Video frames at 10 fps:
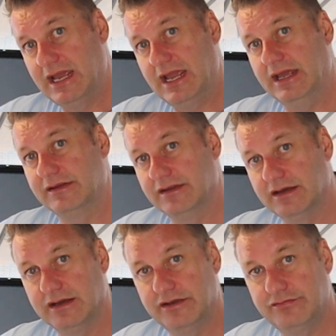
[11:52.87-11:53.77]
and
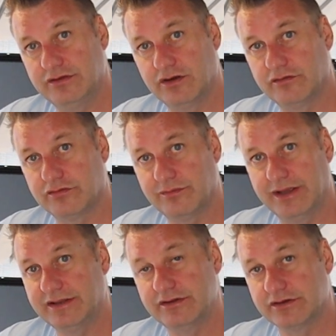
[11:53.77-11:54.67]
if you're
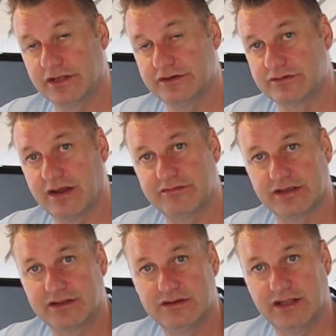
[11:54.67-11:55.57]
overweight, you're done driving.